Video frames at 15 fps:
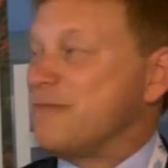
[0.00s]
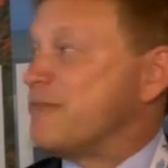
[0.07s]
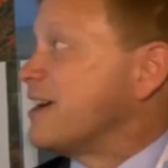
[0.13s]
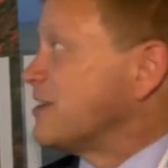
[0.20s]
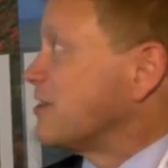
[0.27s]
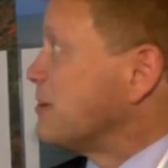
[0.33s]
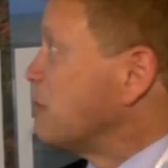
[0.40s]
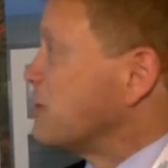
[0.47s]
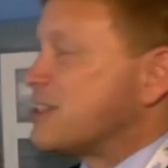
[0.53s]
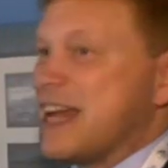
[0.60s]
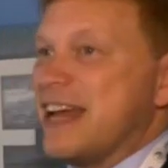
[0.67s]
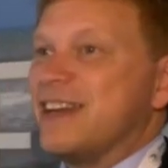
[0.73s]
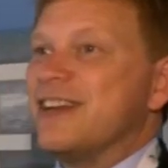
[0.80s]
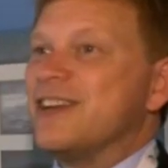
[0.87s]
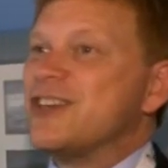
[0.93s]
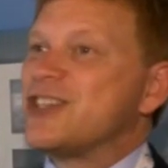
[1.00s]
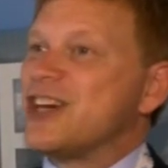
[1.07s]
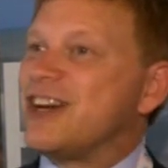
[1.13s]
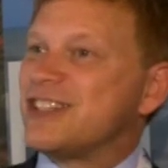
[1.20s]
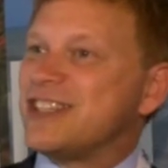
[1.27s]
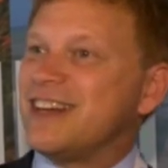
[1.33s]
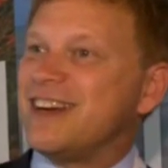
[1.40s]
In fact, I think we're standing in a
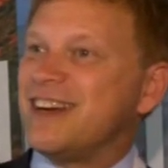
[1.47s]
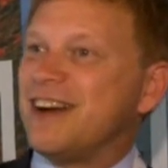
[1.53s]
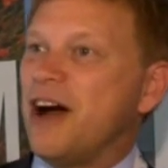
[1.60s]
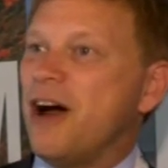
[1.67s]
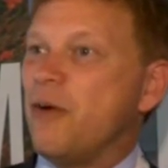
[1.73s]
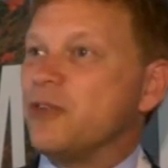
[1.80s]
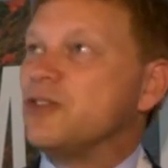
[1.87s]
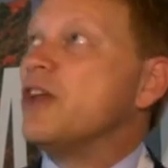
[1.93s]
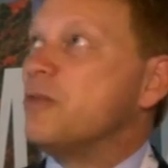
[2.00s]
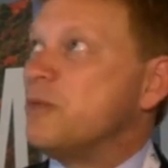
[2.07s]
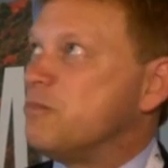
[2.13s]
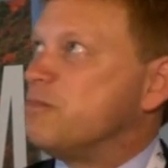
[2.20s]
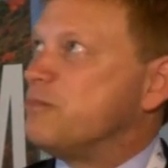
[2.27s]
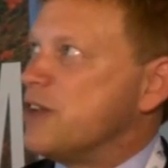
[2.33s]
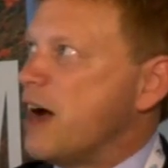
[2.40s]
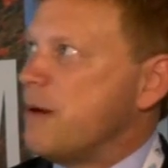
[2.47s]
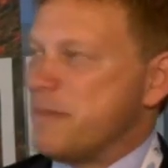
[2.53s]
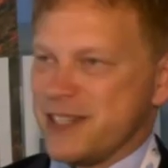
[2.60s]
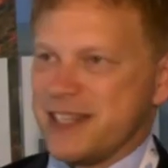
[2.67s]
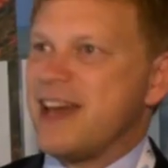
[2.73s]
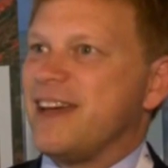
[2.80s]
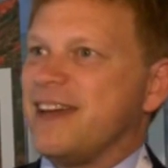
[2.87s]
Tata. I'm
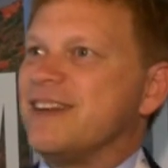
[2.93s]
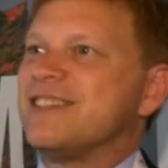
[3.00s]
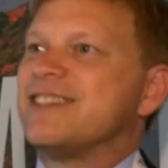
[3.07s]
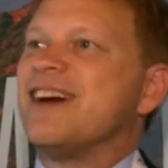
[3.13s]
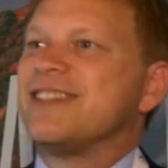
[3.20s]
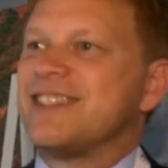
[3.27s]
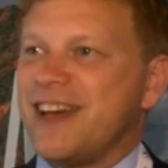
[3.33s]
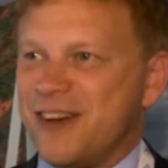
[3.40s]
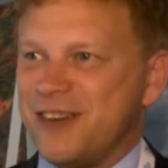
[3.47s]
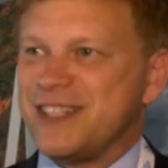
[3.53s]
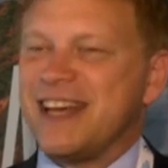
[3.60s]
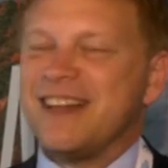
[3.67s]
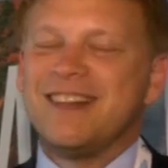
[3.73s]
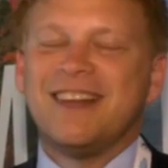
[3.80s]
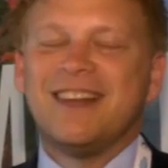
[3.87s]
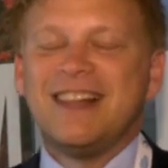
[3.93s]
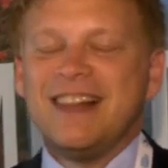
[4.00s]
staying in a Tata hotel